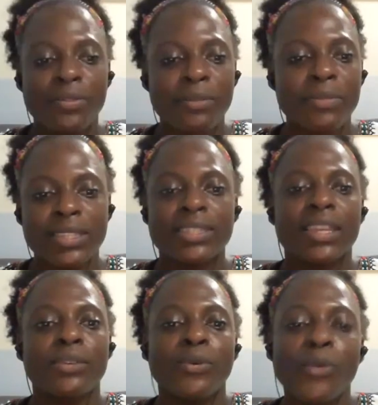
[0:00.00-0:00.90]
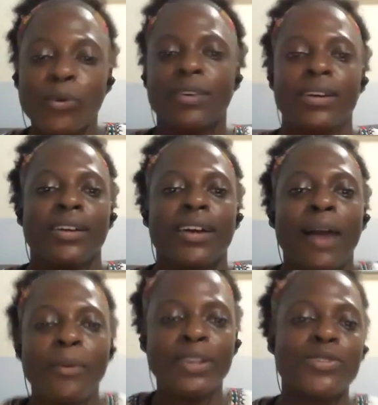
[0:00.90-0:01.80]
is that, oh, I want
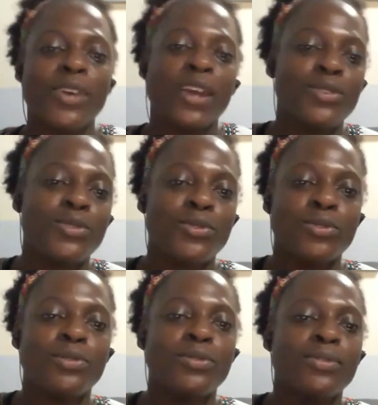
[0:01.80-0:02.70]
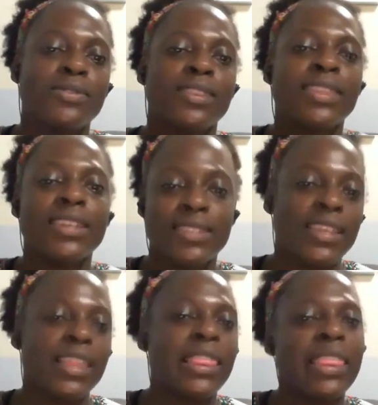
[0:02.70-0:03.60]
to try to do this in
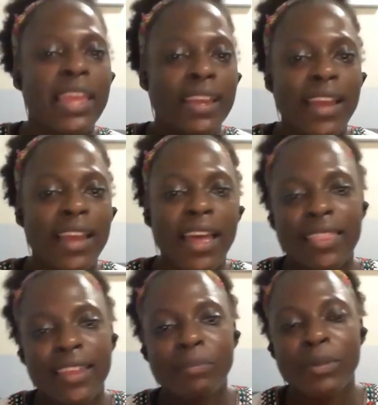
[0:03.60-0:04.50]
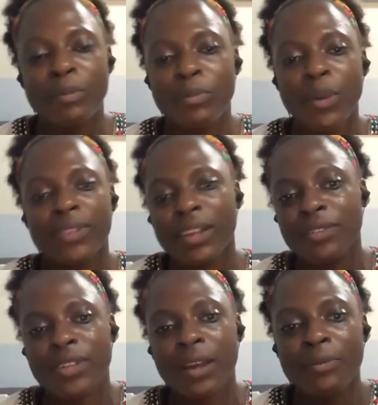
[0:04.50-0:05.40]
there, and then be brave enough to
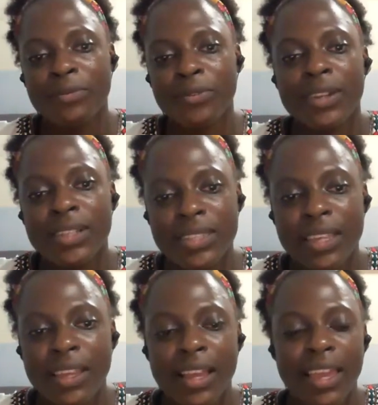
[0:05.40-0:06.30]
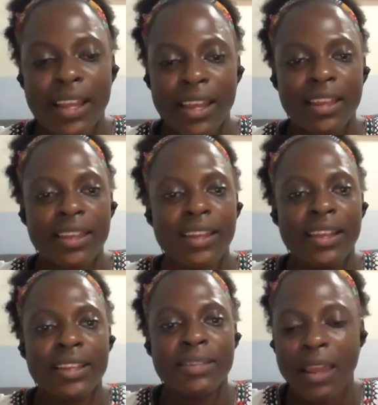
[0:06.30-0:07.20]
come forward and say, can I
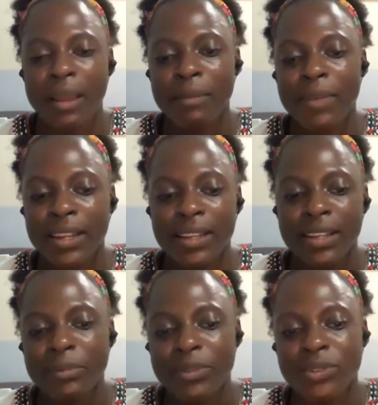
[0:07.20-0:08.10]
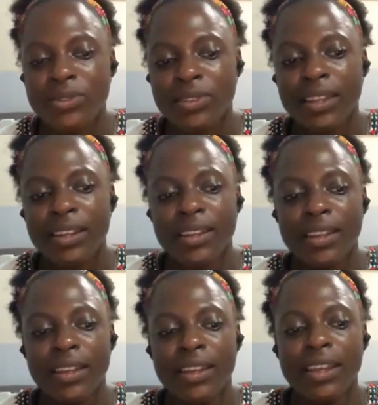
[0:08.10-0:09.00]
make an attempt to do that?
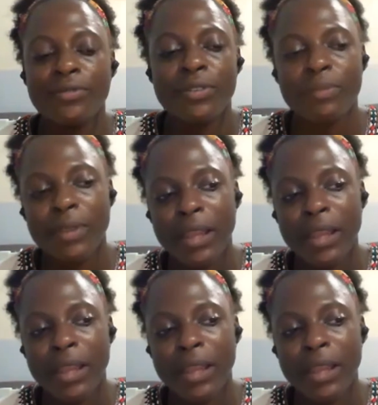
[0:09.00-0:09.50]
If we've been able to